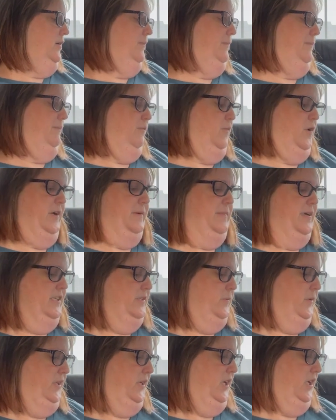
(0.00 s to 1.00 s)
want to
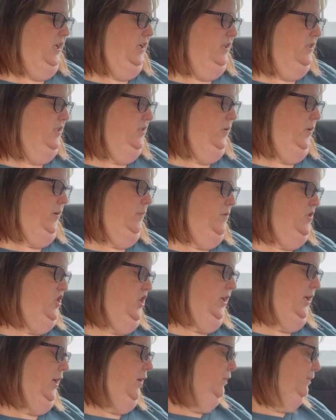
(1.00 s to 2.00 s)
mess with getting the sewing
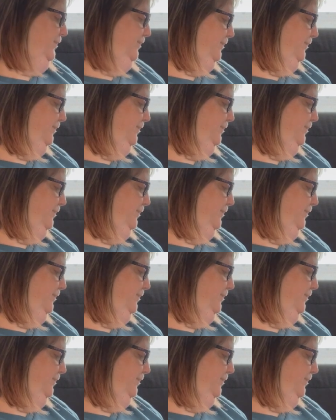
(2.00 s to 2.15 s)
machine out.